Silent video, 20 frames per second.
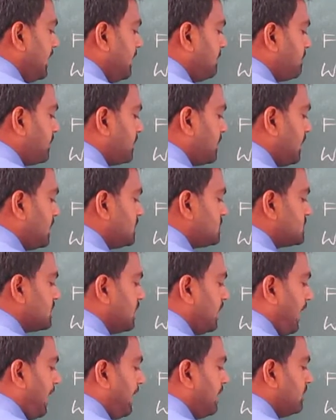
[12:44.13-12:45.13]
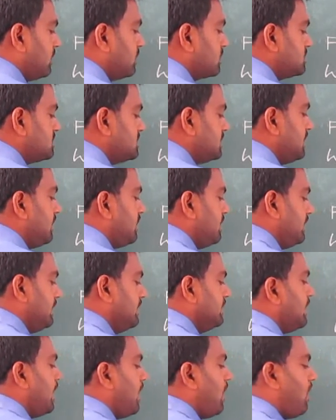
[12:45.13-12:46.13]
a potential energy
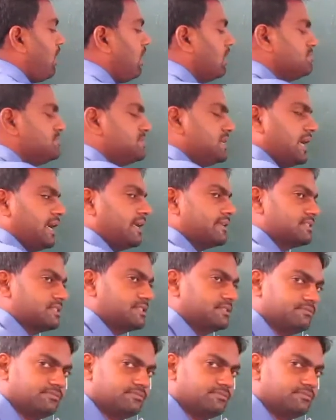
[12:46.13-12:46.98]
in a object.